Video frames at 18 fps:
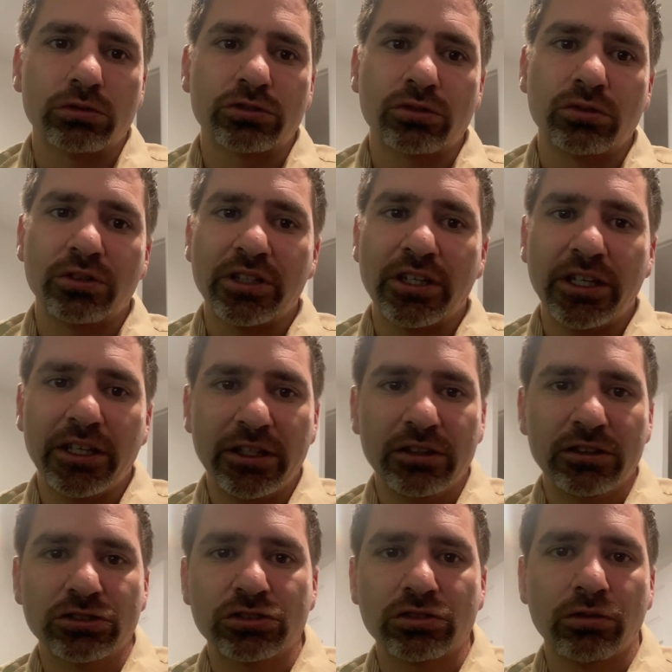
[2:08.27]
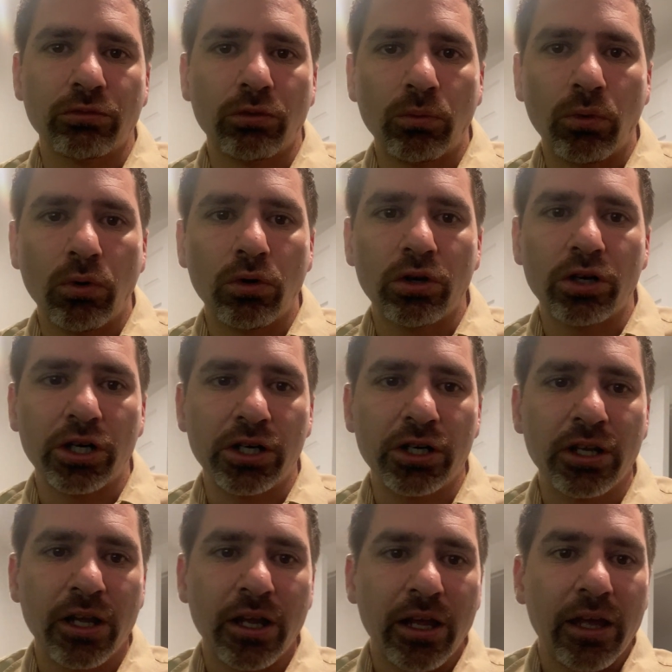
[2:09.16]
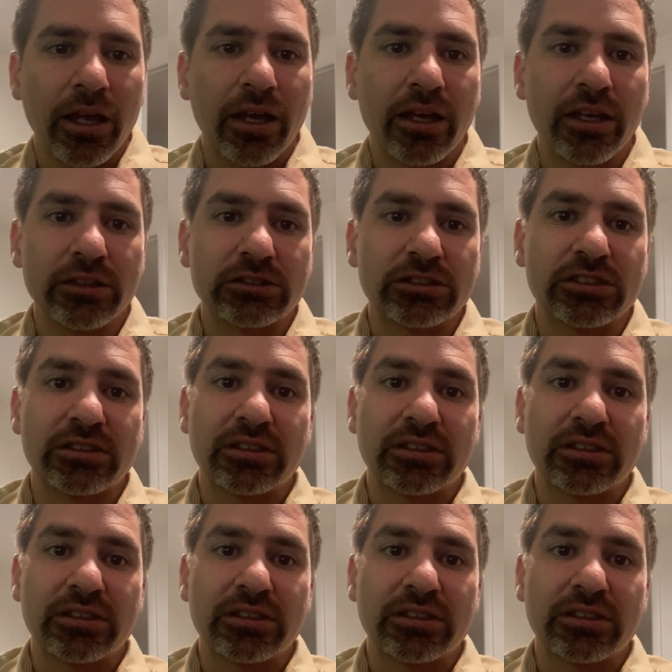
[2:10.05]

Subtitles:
So in the English Civil War, it's,